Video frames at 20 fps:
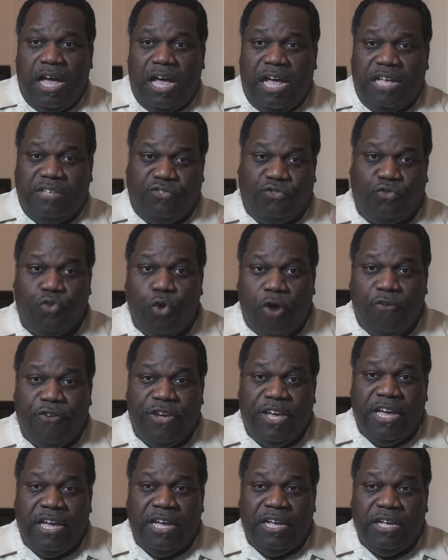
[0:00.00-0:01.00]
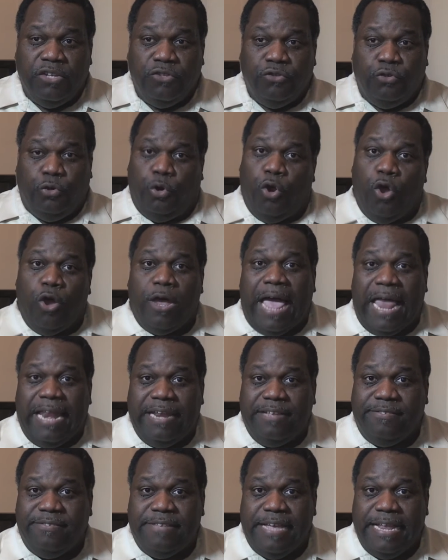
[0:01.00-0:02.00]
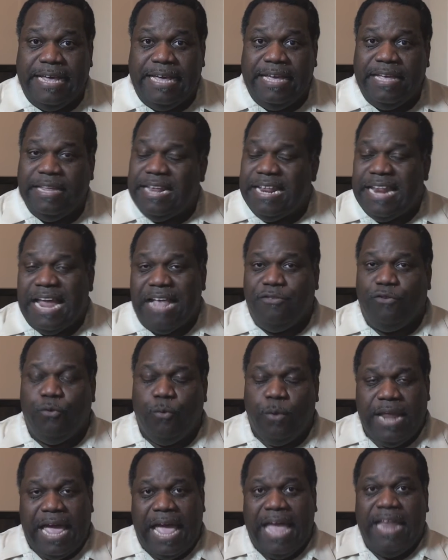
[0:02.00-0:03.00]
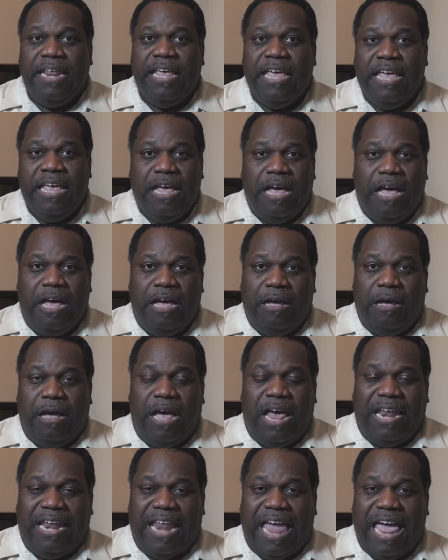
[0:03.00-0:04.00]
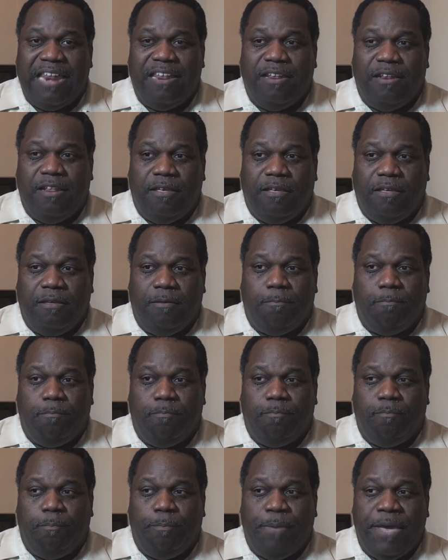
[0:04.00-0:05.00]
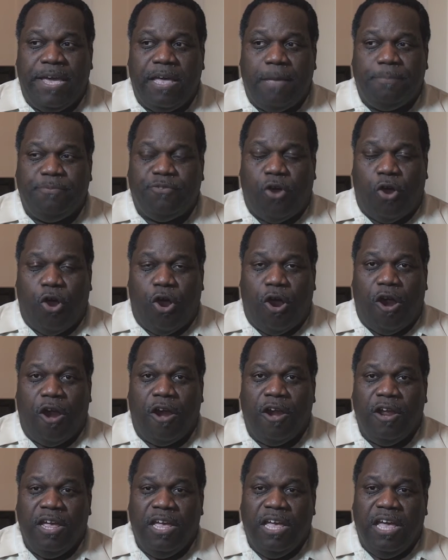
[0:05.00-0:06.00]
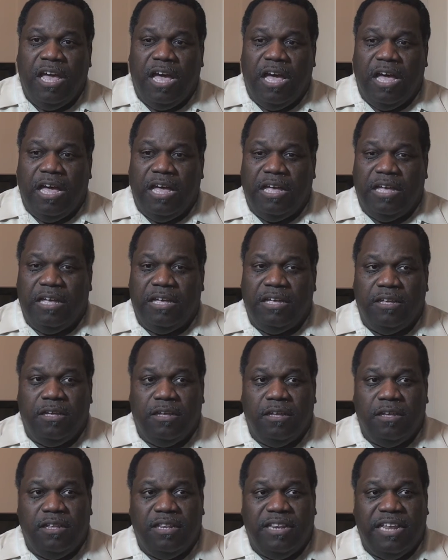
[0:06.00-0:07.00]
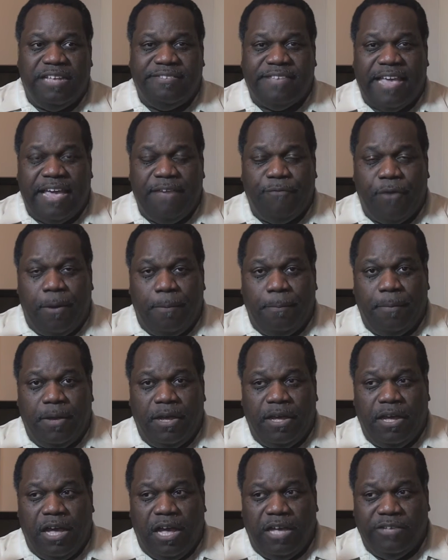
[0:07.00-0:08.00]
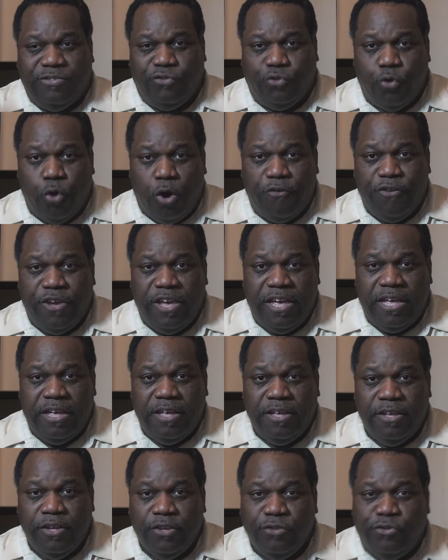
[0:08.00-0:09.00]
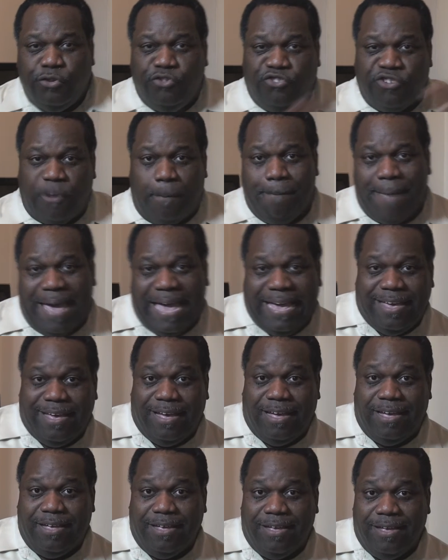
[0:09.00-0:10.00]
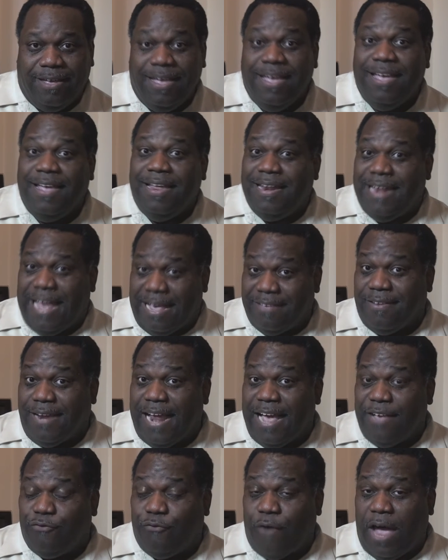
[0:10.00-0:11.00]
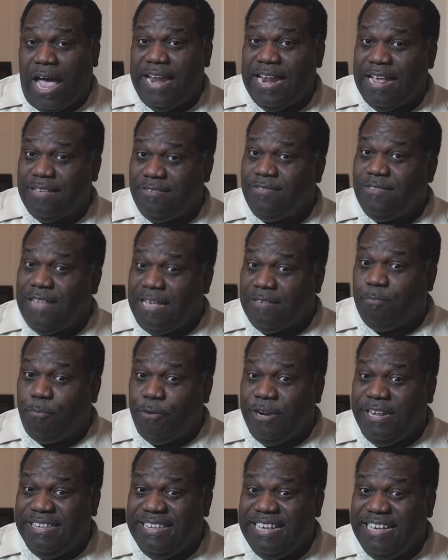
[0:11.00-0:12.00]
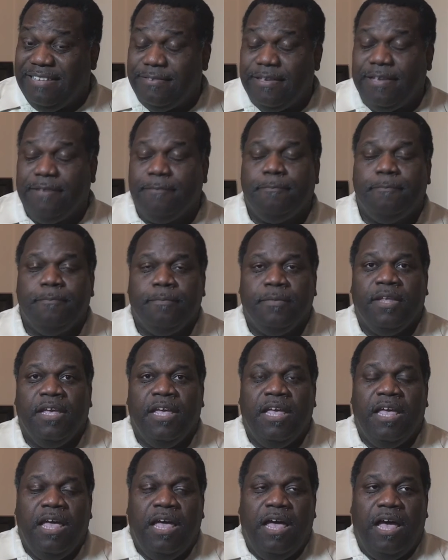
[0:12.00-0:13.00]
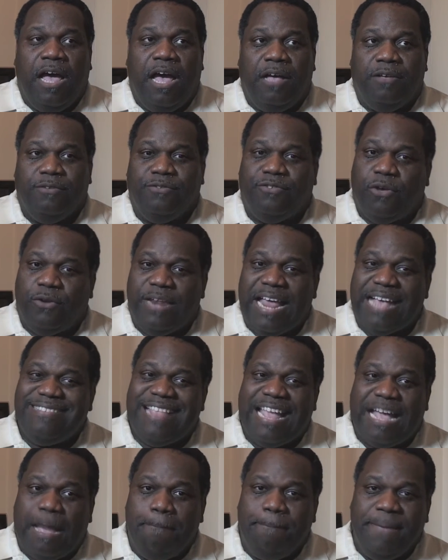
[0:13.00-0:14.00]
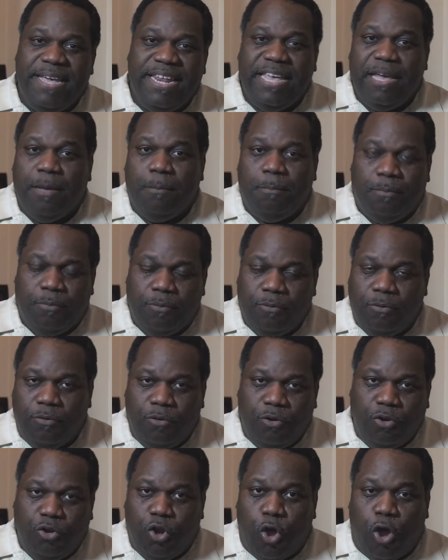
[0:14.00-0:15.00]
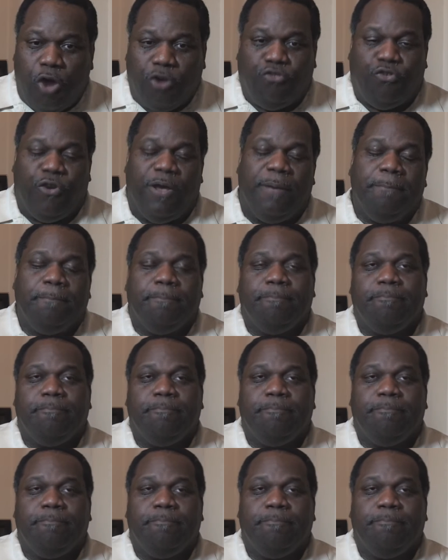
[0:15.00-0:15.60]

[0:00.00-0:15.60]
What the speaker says: Astoria to Long Island City. They're not doing that. A lot of the pickups are, let's say, from Astoria to Jamaica. That's a nice ride. That's pretty decent. So that's like a medium long trip.